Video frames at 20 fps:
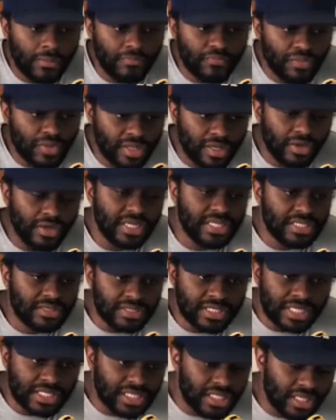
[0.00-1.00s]
You know, he's
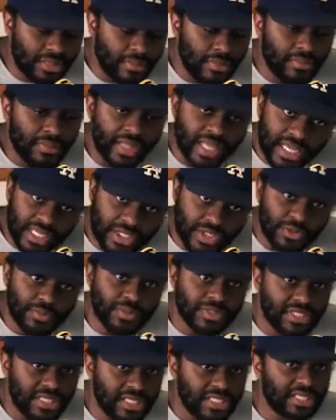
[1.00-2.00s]
essentially been playing two
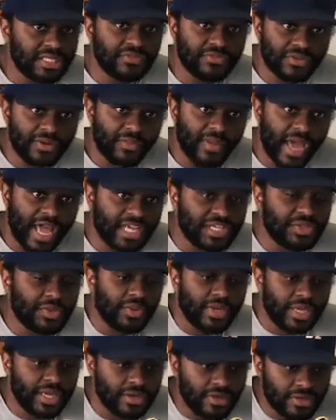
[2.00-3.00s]
positions for the past 3
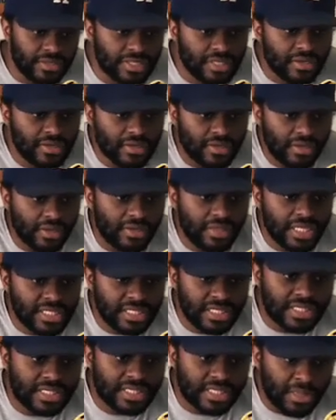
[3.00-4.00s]
years. This
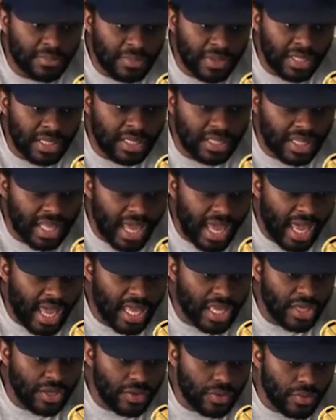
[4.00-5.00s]
is something that
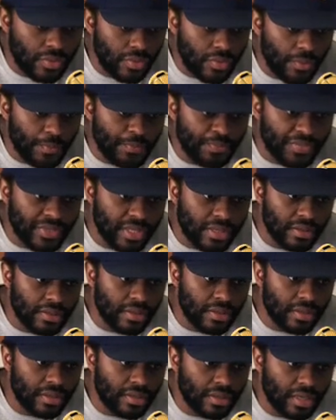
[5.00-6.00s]
you,
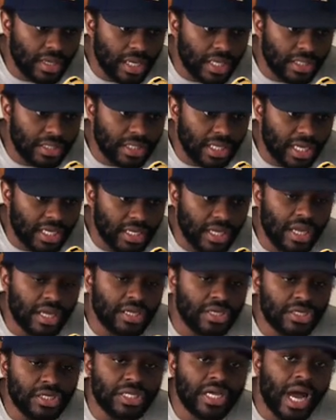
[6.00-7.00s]
a
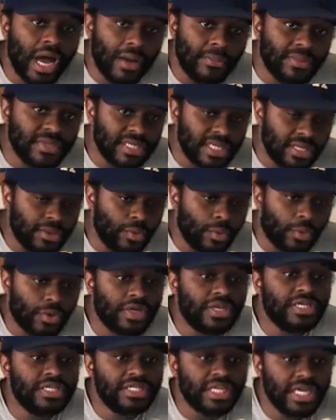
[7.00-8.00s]
good, competent
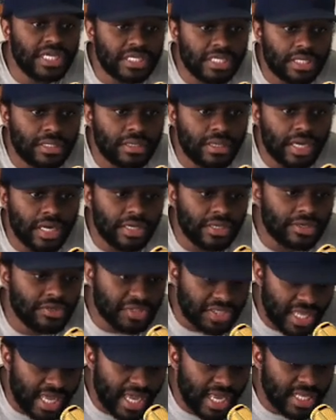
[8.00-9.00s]
organization
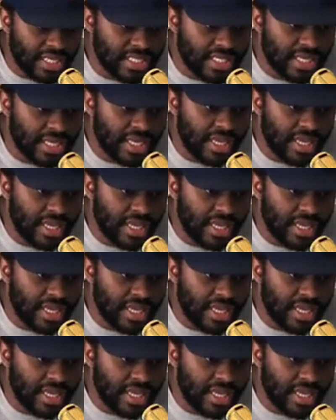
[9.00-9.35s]
understands,